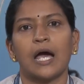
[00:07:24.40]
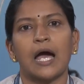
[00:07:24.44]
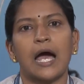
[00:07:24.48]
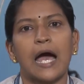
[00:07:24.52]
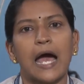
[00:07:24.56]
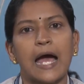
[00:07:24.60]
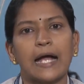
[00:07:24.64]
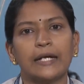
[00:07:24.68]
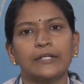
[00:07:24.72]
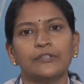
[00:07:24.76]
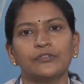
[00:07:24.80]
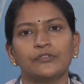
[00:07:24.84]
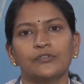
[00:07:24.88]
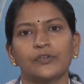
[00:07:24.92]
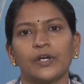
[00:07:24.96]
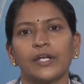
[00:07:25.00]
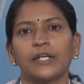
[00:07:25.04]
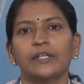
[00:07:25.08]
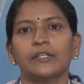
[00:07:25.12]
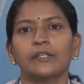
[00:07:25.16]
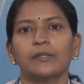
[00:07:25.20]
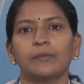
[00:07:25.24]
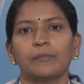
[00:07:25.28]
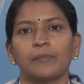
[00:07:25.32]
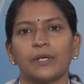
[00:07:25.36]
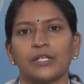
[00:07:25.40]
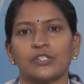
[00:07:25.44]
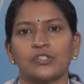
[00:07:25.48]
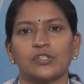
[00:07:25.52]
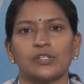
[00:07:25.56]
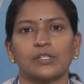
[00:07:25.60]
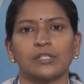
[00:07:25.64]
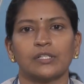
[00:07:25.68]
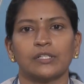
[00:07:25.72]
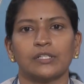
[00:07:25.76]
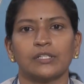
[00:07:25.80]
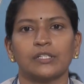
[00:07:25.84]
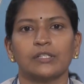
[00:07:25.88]
untrained
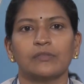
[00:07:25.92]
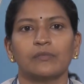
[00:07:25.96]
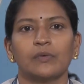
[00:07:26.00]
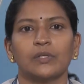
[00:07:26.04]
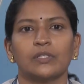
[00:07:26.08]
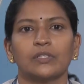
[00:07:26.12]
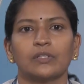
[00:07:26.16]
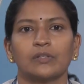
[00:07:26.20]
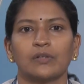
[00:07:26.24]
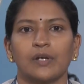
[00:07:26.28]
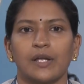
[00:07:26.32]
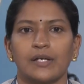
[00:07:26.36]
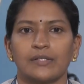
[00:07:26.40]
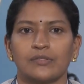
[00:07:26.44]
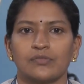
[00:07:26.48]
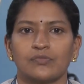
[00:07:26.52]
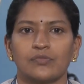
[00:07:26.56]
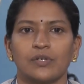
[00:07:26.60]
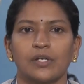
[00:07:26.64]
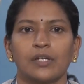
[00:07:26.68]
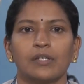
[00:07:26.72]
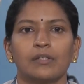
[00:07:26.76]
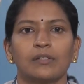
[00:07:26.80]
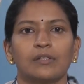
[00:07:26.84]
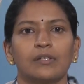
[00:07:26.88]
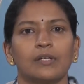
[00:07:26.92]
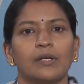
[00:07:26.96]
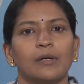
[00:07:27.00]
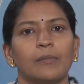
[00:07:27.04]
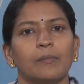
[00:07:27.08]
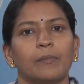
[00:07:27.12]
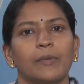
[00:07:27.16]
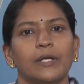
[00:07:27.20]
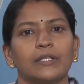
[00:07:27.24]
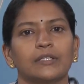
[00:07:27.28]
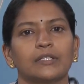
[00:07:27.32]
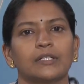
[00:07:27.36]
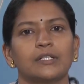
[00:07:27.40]
machine learning with clustering
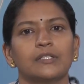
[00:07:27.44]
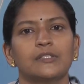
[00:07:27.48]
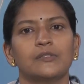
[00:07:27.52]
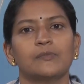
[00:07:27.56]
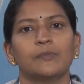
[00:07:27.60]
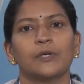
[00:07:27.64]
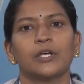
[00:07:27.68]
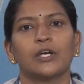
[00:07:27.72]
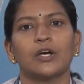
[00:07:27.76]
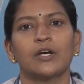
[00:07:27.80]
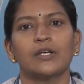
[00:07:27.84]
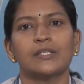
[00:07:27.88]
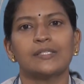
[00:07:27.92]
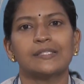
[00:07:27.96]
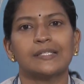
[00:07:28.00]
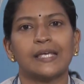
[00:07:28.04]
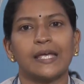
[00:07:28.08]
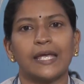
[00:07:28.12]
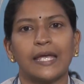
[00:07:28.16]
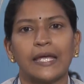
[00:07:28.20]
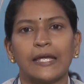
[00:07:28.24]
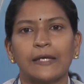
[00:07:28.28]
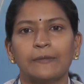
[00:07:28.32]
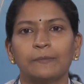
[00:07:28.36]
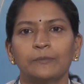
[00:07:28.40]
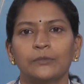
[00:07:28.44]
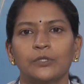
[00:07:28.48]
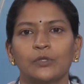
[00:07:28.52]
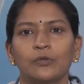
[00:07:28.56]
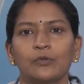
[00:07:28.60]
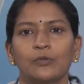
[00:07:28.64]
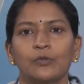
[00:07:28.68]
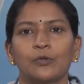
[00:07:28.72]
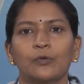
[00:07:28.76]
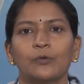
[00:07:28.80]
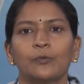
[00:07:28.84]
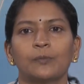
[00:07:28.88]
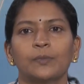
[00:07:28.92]
methods because they aim to
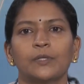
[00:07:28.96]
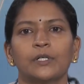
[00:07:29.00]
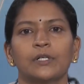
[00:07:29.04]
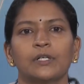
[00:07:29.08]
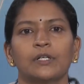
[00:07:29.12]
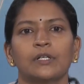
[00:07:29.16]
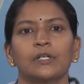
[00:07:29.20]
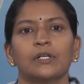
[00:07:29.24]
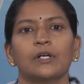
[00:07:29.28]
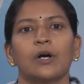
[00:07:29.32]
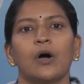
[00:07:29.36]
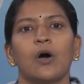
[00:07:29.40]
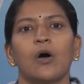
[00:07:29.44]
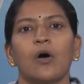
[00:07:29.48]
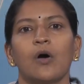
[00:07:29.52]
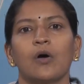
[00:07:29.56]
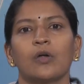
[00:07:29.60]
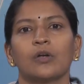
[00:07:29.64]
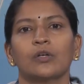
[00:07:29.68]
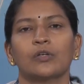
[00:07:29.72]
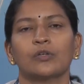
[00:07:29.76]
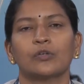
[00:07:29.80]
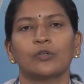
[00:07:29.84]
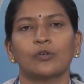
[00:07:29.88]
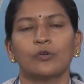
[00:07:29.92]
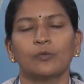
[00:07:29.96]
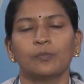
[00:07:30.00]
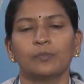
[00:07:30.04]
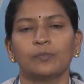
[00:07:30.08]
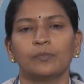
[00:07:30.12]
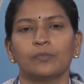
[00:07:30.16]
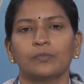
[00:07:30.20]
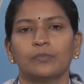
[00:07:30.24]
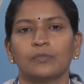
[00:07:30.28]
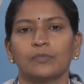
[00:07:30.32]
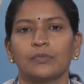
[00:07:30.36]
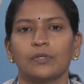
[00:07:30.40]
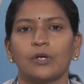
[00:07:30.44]

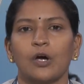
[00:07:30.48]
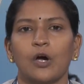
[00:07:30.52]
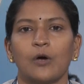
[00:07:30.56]
group